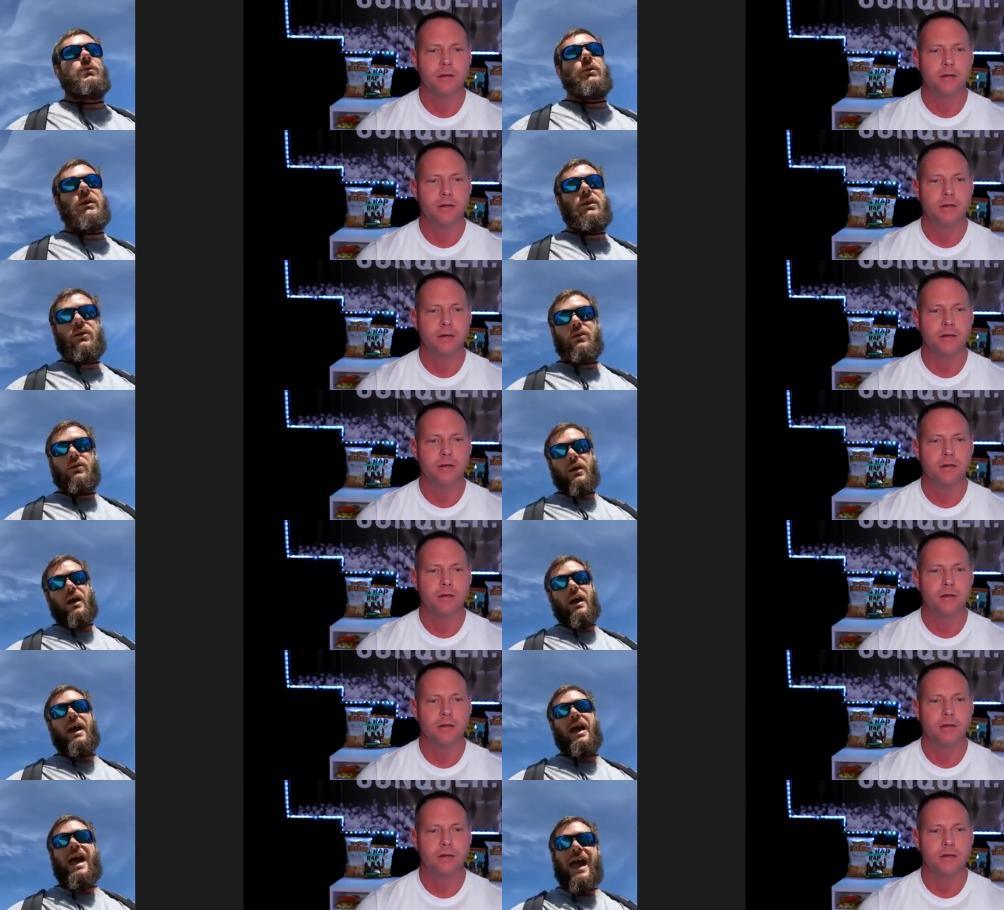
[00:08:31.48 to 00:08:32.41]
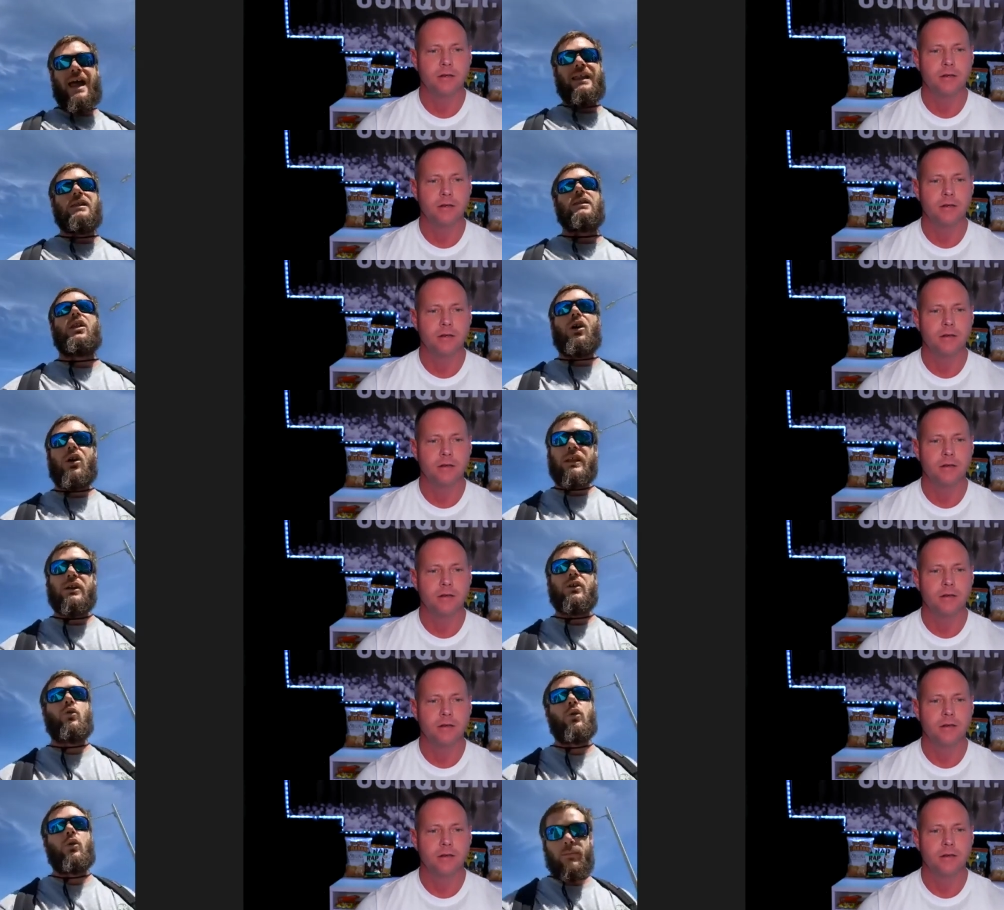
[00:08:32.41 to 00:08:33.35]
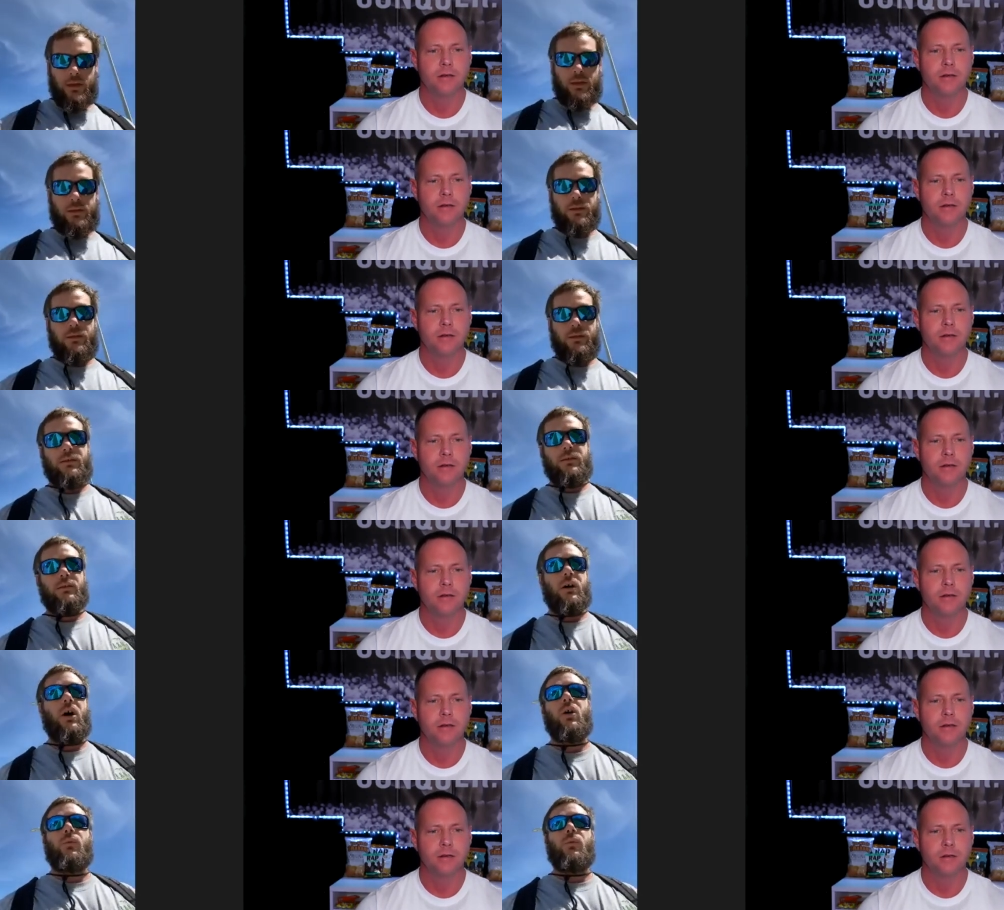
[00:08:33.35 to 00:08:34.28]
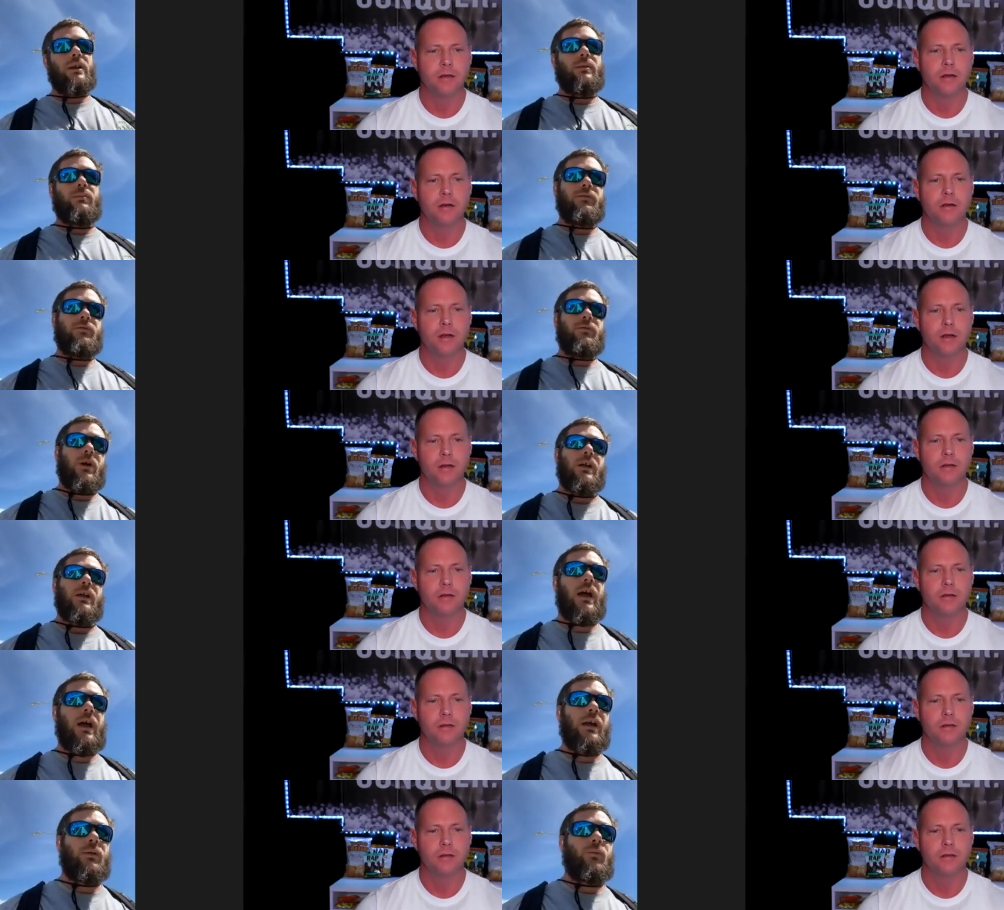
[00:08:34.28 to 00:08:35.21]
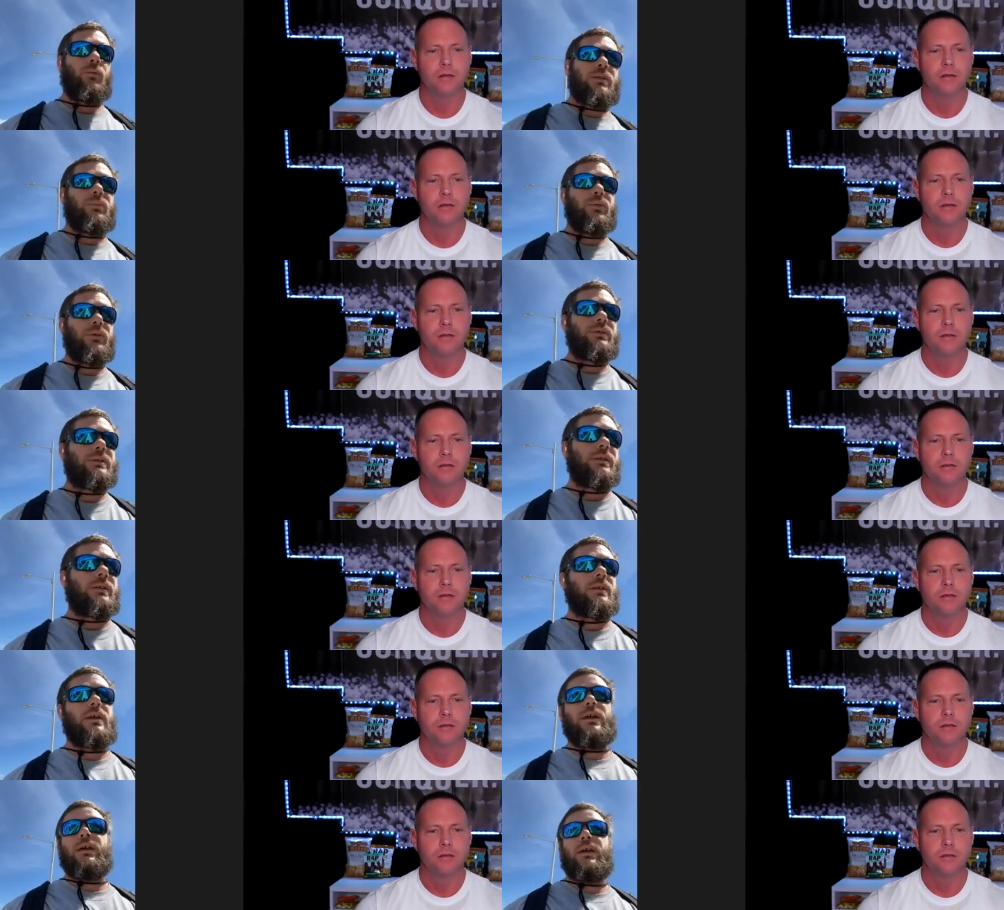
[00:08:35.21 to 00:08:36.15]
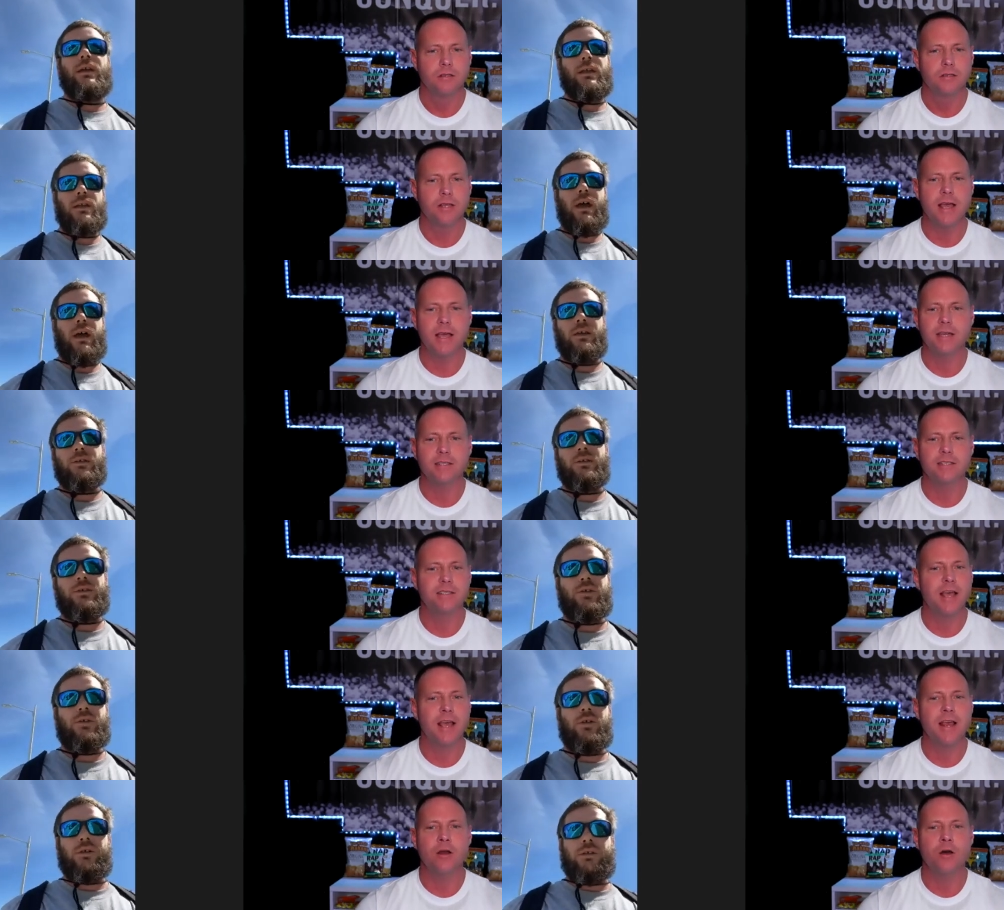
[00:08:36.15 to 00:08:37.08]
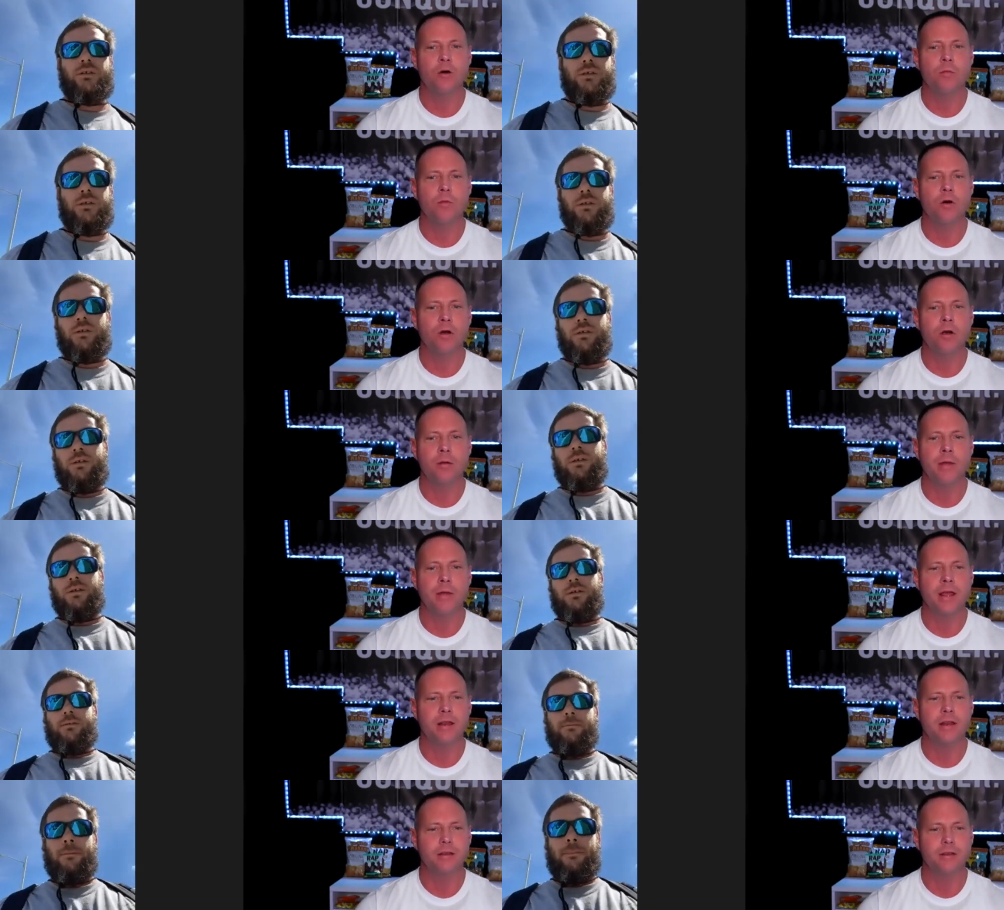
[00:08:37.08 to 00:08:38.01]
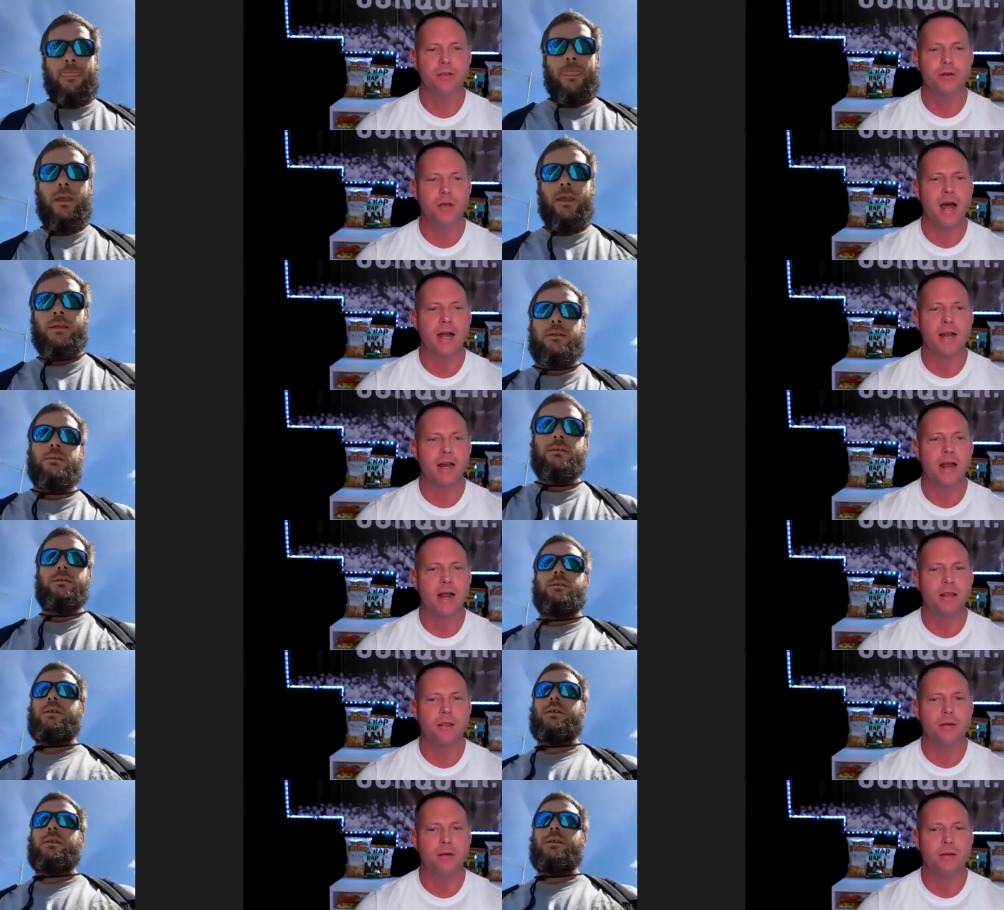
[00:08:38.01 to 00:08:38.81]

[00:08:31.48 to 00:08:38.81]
Speaker 1: Well, I had lawn equipment already before I, I went to prison, and stay, I just started. No more,
Speaker 2: man. You got it out of the